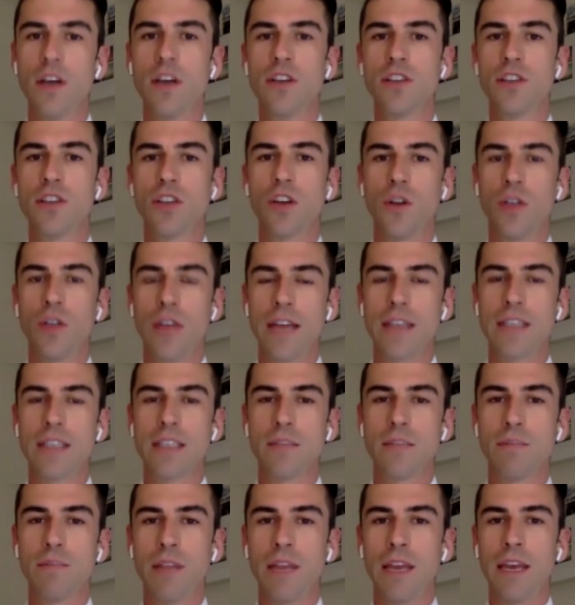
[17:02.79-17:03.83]
So that's
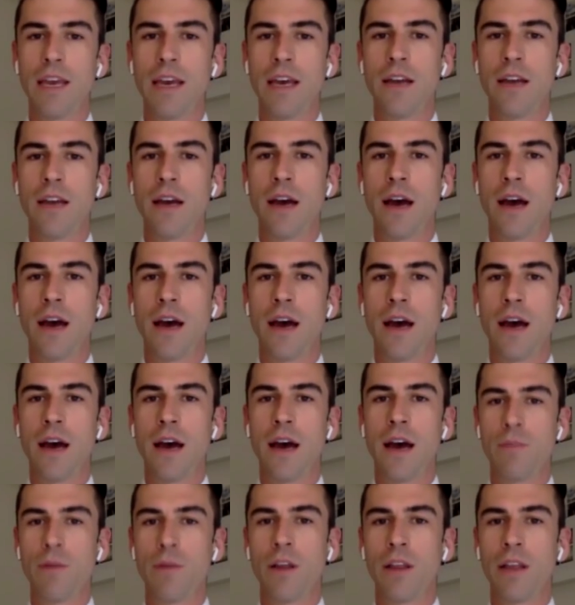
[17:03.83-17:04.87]
the plan with
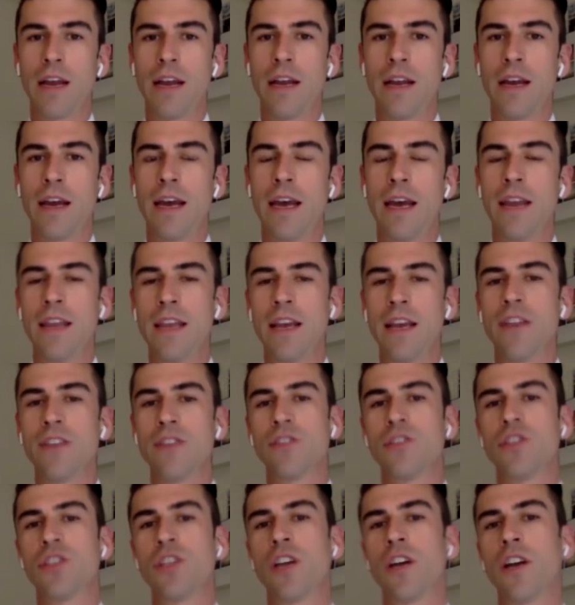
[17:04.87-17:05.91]
Barletta and the
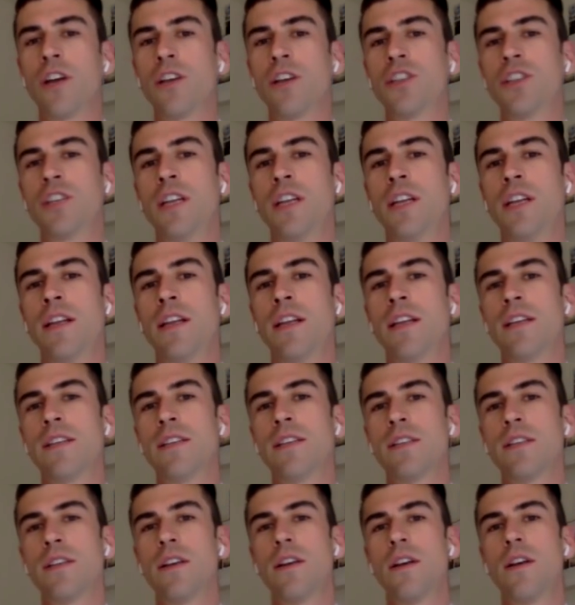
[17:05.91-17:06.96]
others charged in
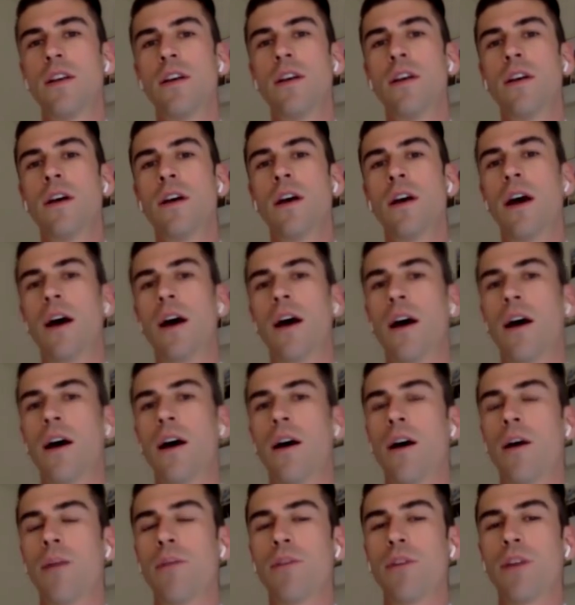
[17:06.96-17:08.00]
this
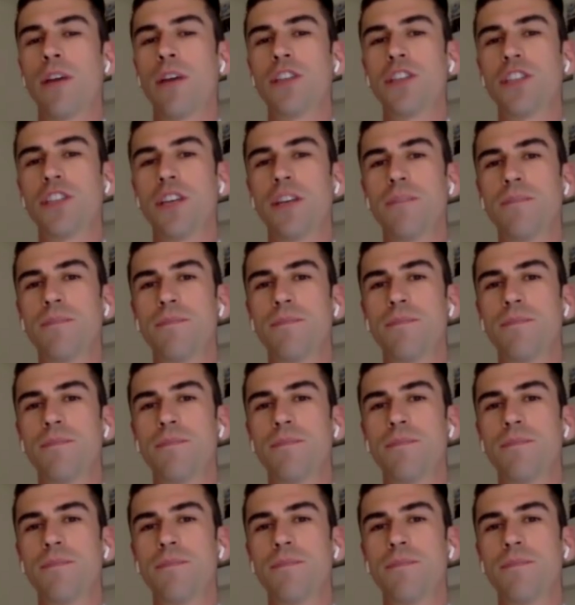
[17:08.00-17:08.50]
operation.